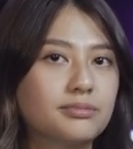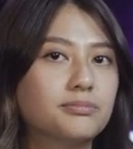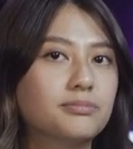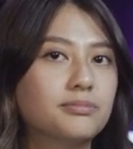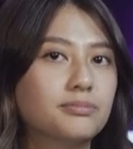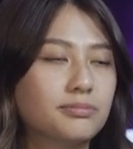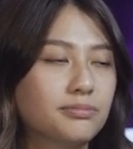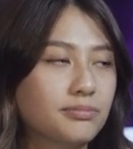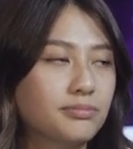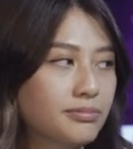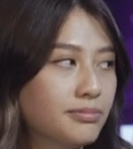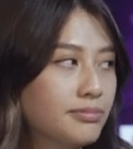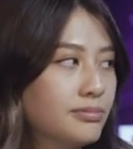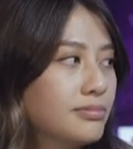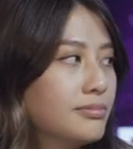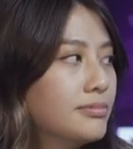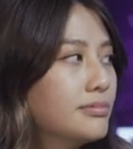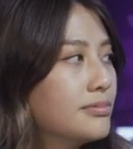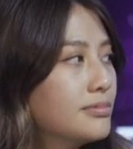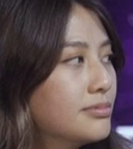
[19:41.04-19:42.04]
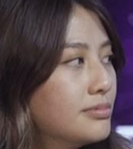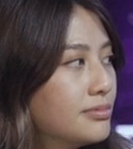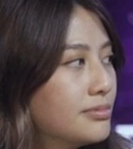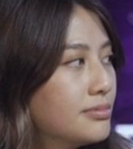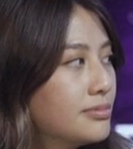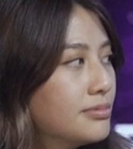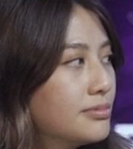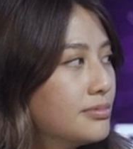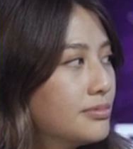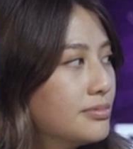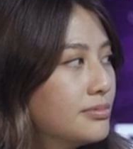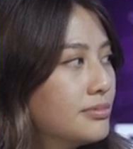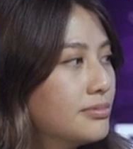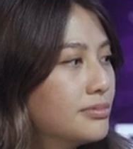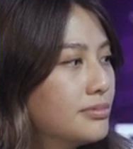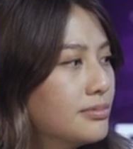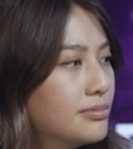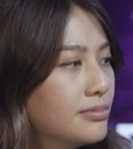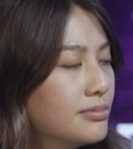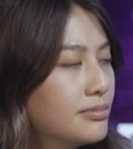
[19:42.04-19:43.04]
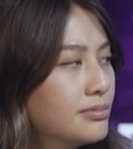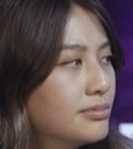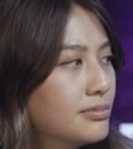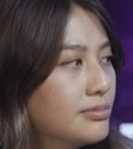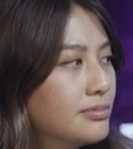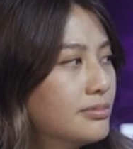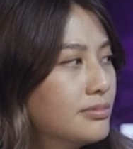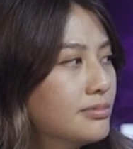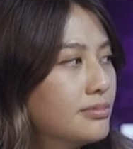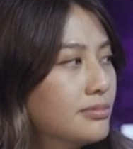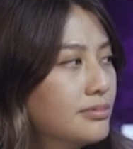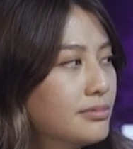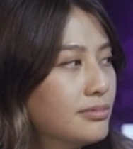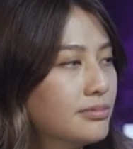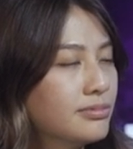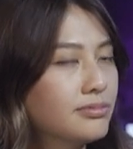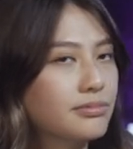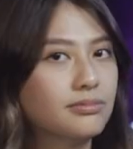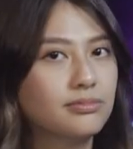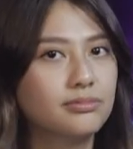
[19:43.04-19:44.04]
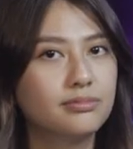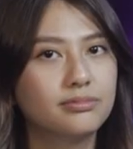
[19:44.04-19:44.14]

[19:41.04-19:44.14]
[no speech]